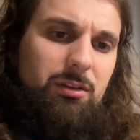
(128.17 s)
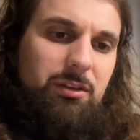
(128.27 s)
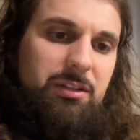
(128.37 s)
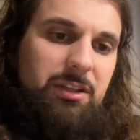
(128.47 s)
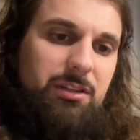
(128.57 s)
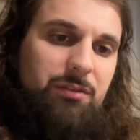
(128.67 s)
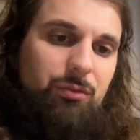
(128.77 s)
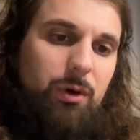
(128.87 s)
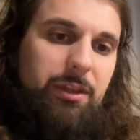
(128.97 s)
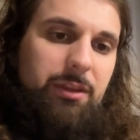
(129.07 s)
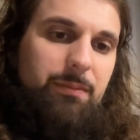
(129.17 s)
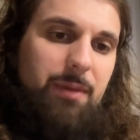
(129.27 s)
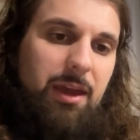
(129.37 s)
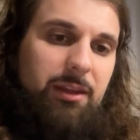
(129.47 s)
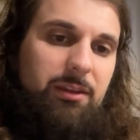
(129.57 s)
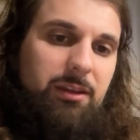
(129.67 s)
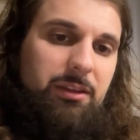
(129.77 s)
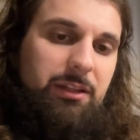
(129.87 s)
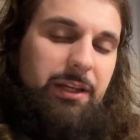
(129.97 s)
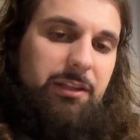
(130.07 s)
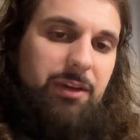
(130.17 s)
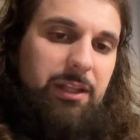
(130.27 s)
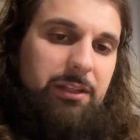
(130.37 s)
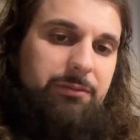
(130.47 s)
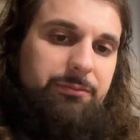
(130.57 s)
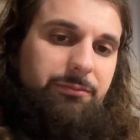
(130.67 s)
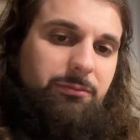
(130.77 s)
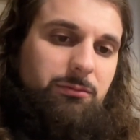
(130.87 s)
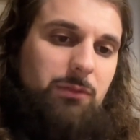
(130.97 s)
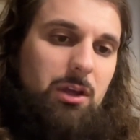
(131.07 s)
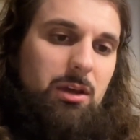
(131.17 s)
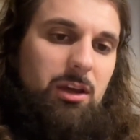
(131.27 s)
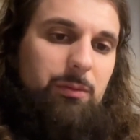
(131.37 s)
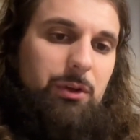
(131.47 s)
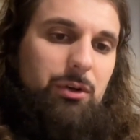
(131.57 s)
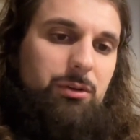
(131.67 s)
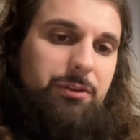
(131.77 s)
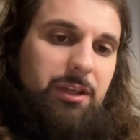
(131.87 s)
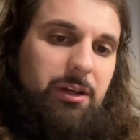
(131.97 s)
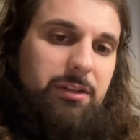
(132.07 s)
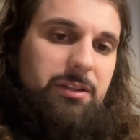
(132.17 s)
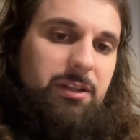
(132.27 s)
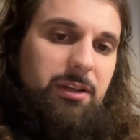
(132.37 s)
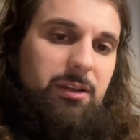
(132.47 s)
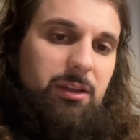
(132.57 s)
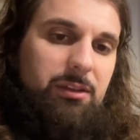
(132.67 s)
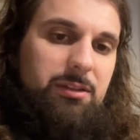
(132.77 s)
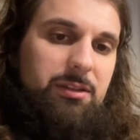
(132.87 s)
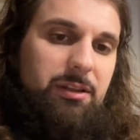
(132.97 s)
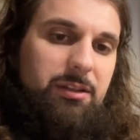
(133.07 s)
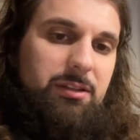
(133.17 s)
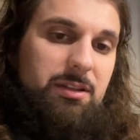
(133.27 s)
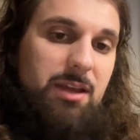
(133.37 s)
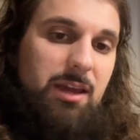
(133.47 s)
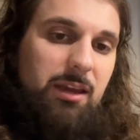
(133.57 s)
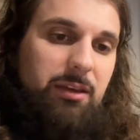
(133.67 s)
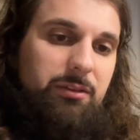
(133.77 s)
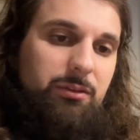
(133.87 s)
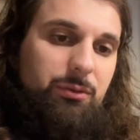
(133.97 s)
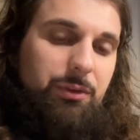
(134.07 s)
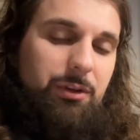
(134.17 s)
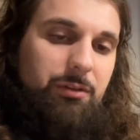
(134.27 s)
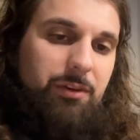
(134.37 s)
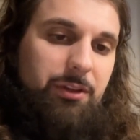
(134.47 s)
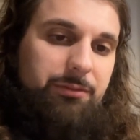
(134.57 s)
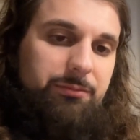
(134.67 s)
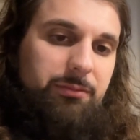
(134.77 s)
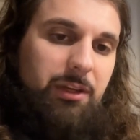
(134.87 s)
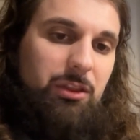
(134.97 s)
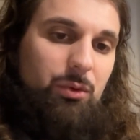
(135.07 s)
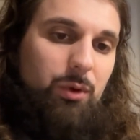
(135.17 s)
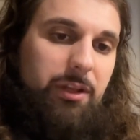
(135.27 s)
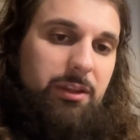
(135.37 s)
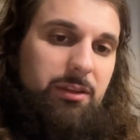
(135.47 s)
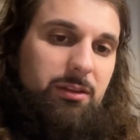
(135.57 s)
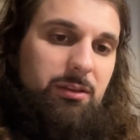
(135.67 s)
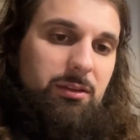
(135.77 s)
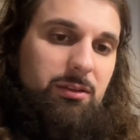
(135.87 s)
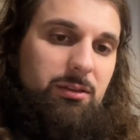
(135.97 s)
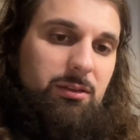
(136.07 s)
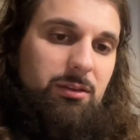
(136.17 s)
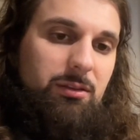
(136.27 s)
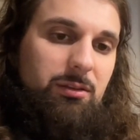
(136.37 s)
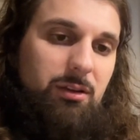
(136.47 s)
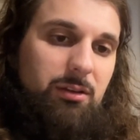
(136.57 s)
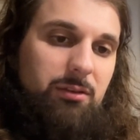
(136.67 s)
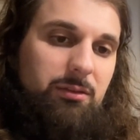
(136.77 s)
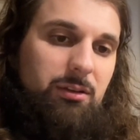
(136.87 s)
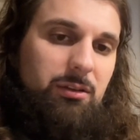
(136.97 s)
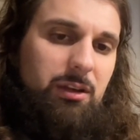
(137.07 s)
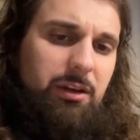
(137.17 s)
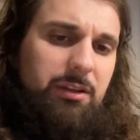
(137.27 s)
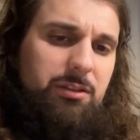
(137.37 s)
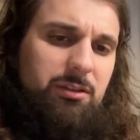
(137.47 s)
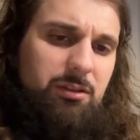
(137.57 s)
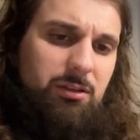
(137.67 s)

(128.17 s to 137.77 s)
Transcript: the sons of one man in the land of Canaan. And behold, the youngest is this day with our father, and the one uh, the youngest